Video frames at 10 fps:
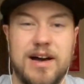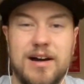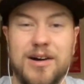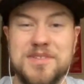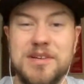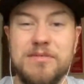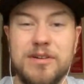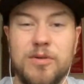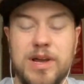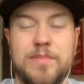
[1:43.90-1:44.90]
Also,
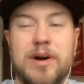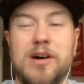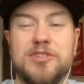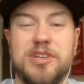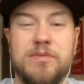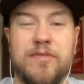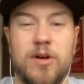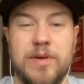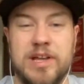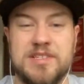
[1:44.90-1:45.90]
a quick apology
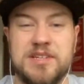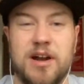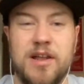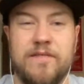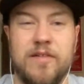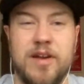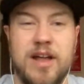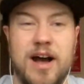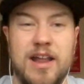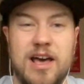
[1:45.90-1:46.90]
before we get started for
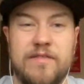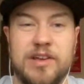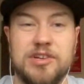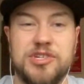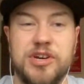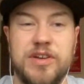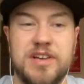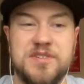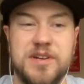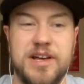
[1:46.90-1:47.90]
not having a show
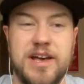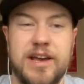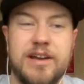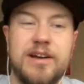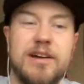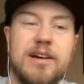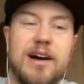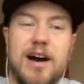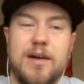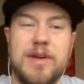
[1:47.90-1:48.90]
yesterday.
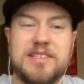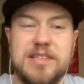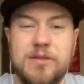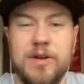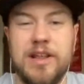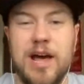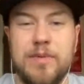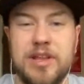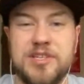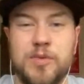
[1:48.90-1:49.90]
Basically, what had
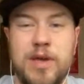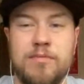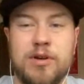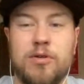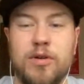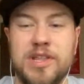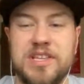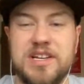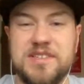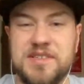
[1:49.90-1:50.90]
happened is we recorded
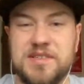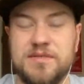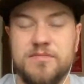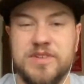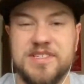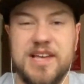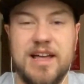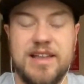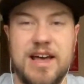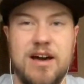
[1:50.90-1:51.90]
this, we
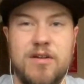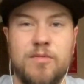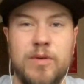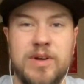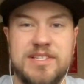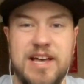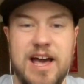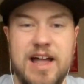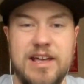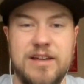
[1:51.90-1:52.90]
sat down, we went
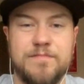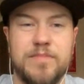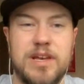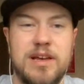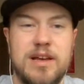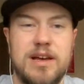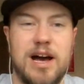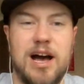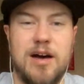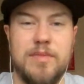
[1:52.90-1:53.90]
to edit,
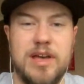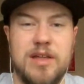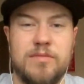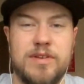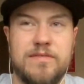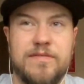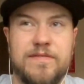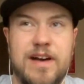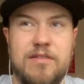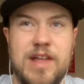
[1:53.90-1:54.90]
and we
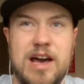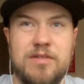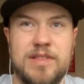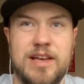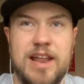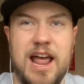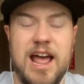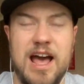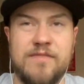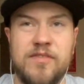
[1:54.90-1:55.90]
found out that
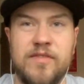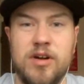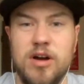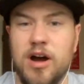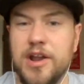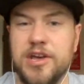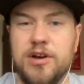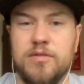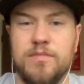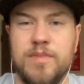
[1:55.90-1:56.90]
half of our
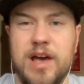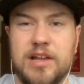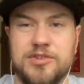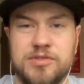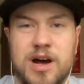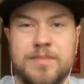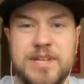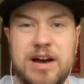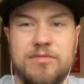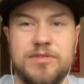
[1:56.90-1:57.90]
audio had dropped
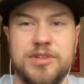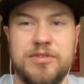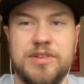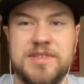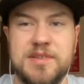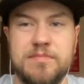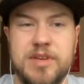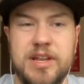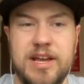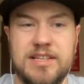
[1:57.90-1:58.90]
out due to some
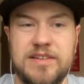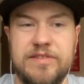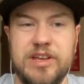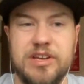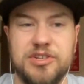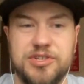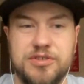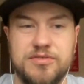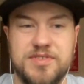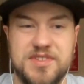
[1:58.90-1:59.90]
connectivity issues.